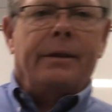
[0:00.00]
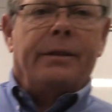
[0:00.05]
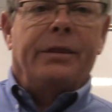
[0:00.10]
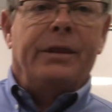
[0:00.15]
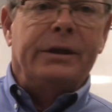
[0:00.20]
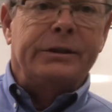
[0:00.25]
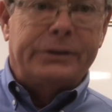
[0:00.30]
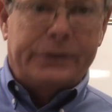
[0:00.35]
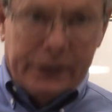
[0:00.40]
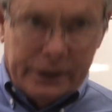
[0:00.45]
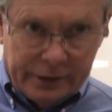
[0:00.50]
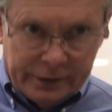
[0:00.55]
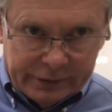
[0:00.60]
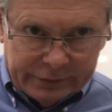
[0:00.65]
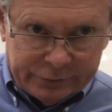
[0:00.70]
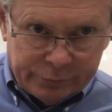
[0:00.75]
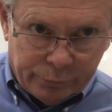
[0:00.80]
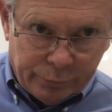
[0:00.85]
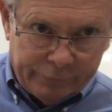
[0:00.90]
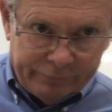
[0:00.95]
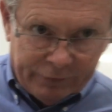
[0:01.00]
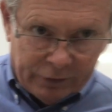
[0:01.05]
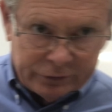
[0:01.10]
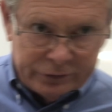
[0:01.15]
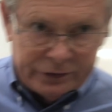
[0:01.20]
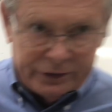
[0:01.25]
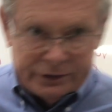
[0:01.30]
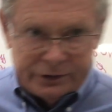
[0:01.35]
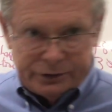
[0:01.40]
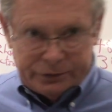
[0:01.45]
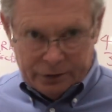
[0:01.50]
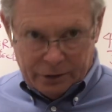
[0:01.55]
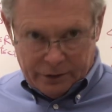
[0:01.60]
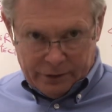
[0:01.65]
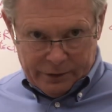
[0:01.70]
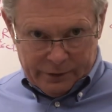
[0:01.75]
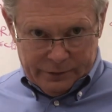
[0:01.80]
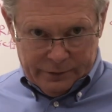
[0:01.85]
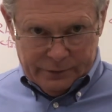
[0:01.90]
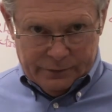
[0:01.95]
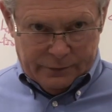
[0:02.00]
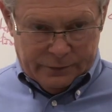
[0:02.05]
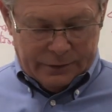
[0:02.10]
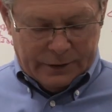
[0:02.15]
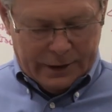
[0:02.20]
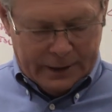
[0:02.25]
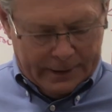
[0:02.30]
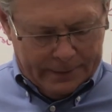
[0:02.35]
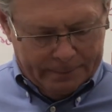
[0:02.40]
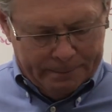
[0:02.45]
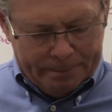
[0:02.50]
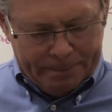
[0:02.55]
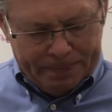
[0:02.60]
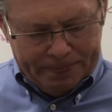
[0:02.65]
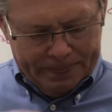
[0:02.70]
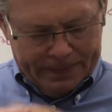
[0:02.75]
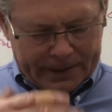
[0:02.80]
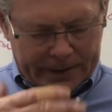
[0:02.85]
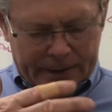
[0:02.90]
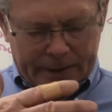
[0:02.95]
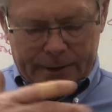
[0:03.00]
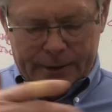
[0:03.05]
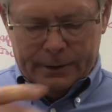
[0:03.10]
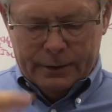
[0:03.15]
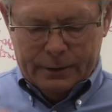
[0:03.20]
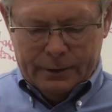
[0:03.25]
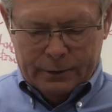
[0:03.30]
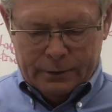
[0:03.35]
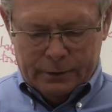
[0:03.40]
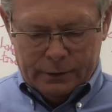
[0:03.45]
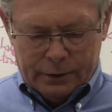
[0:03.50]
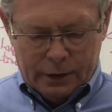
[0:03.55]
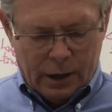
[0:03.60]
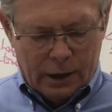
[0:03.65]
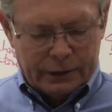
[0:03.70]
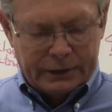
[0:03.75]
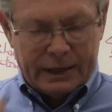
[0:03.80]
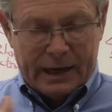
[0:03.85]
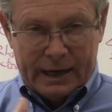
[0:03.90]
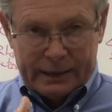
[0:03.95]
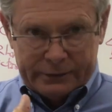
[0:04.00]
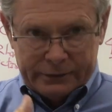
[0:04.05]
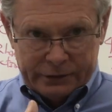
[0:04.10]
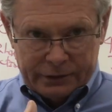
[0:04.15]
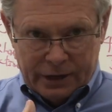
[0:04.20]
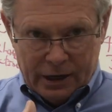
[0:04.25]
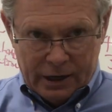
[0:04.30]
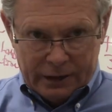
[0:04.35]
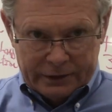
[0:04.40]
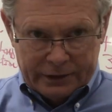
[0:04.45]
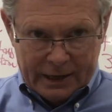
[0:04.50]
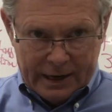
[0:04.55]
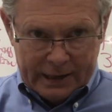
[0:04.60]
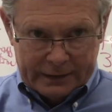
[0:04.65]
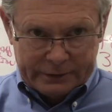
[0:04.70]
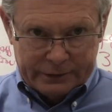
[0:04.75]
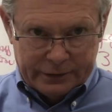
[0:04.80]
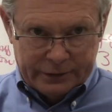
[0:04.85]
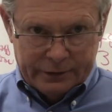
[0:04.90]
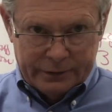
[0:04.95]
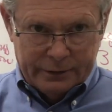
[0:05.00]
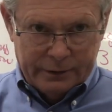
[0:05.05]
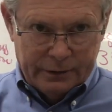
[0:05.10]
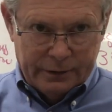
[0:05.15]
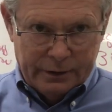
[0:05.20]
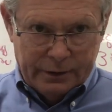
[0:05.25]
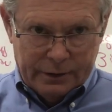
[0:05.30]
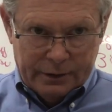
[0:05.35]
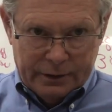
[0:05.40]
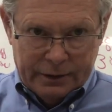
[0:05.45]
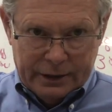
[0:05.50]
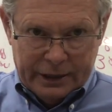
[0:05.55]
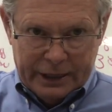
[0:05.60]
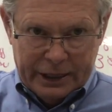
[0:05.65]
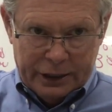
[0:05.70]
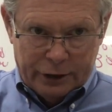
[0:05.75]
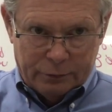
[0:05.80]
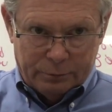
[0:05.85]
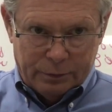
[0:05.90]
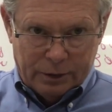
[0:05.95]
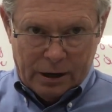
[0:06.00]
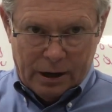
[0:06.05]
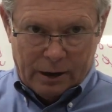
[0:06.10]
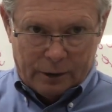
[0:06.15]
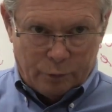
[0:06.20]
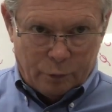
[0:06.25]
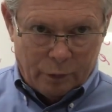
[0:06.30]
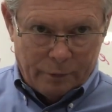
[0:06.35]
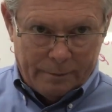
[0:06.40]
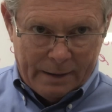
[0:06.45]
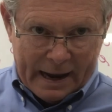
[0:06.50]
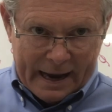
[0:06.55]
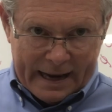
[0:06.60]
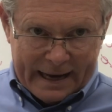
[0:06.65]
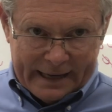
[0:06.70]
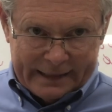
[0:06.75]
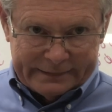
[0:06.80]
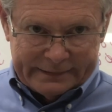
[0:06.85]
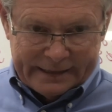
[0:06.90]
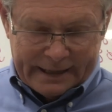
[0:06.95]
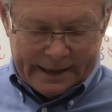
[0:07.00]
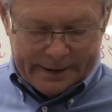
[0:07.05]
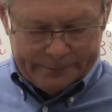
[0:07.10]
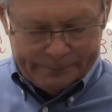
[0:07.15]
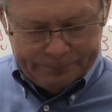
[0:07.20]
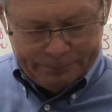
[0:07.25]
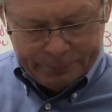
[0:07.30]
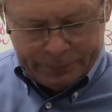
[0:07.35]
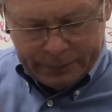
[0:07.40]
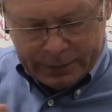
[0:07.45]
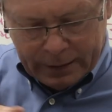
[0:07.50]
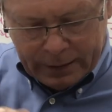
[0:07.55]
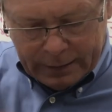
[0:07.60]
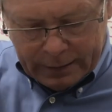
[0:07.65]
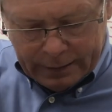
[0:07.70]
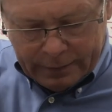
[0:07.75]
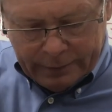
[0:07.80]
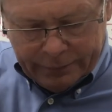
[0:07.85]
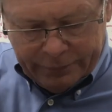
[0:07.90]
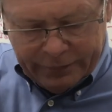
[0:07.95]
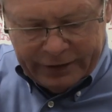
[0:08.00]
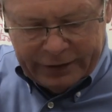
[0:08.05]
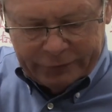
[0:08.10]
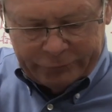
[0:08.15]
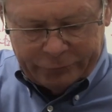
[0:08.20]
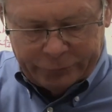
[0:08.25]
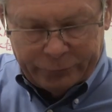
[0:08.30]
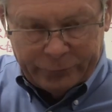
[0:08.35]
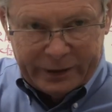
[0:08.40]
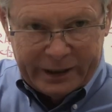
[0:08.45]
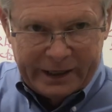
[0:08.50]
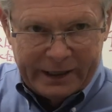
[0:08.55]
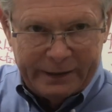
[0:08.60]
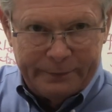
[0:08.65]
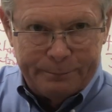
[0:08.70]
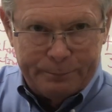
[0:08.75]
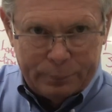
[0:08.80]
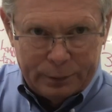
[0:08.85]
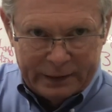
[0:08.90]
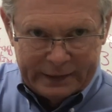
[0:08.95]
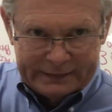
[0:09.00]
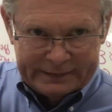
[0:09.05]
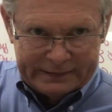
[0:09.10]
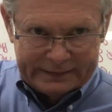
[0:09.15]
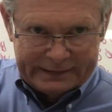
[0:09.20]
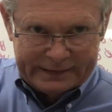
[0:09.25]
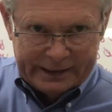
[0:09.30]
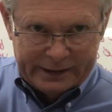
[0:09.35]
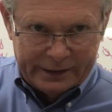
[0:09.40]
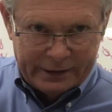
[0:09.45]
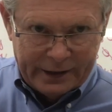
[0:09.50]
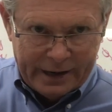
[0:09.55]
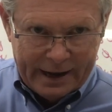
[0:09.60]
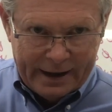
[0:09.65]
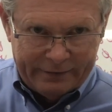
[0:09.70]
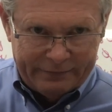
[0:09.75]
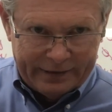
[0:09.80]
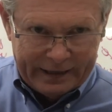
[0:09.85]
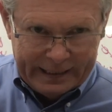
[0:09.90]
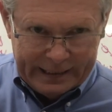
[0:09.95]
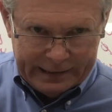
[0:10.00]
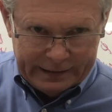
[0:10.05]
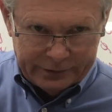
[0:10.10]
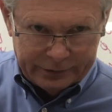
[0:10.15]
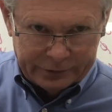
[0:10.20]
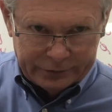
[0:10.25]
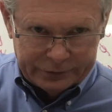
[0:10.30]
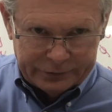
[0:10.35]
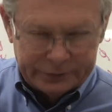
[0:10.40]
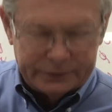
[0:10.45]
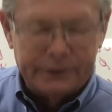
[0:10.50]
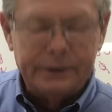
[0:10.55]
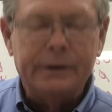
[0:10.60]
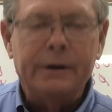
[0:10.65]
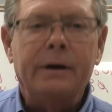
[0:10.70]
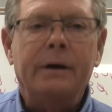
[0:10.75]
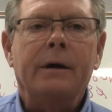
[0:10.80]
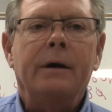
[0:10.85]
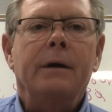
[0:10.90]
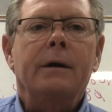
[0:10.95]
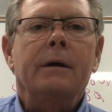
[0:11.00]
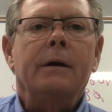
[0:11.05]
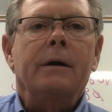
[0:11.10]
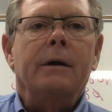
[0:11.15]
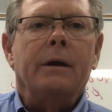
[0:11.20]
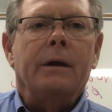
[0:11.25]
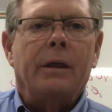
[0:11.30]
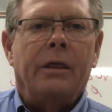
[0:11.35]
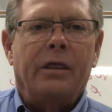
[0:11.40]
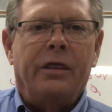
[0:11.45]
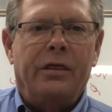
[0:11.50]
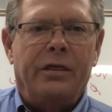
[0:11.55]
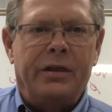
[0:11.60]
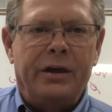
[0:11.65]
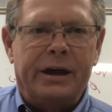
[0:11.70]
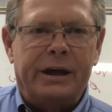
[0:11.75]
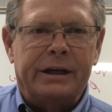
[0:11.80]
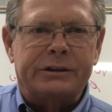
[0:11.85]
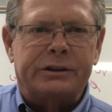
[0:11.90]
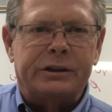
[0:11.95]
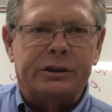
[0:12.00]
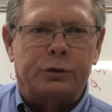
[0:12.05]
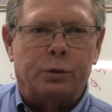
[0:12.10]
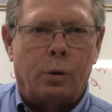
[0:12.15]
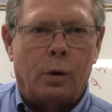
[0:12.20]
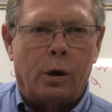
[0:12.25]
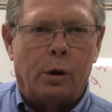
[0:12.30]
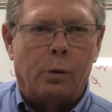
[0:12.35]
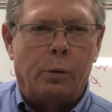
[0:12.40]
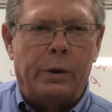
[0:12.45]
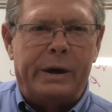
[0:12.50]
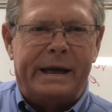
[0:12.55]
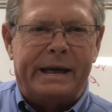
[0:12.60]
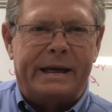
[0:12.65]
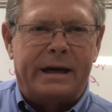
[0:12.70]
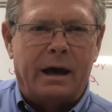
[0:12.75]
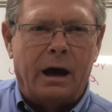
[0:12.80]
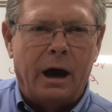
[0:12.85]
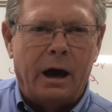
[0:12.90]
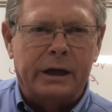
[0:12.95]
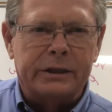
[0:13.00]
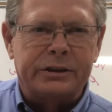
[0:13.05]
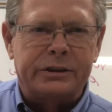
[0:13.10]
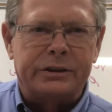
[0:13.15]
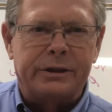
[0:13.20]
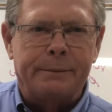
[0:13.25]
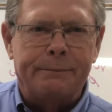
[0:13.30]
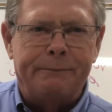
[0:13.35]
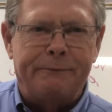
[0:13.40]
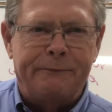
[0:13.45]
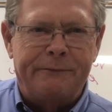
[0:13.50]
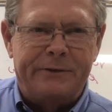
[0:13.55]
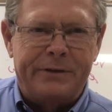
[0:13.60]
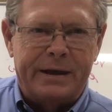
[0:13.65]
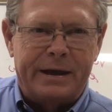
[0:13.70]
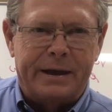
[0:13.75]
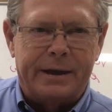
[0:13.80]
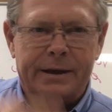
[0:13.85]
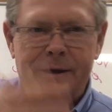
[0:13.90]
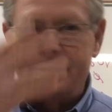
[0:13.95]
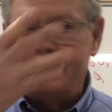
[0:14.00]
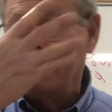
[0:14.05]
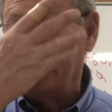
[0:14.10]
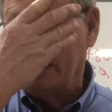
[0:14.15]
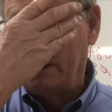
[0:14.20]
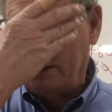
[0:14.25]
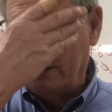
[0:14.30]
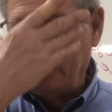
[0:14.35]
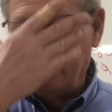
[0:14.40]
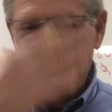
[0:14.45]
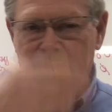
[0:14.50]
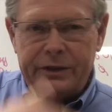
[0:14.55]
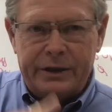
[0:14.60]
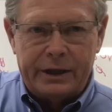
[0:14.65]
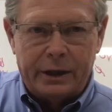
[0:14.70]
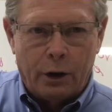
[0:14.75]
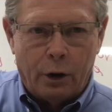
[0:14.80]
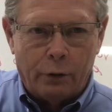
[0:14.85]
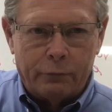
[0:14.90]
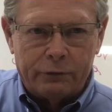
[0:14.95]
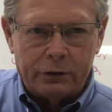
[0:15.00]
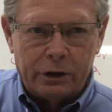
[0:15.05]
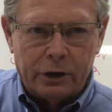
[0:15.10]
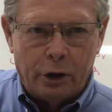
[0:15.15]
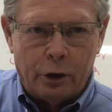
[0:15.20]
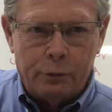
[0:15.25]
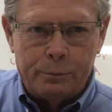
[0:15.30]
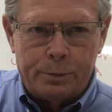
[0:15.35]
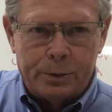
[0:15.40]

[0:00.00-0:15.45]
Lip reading: this here is a reversing starter, okay? Contactor, heater block, where my hand's at. These 3 places here have heaters. This is where we custom fit the overload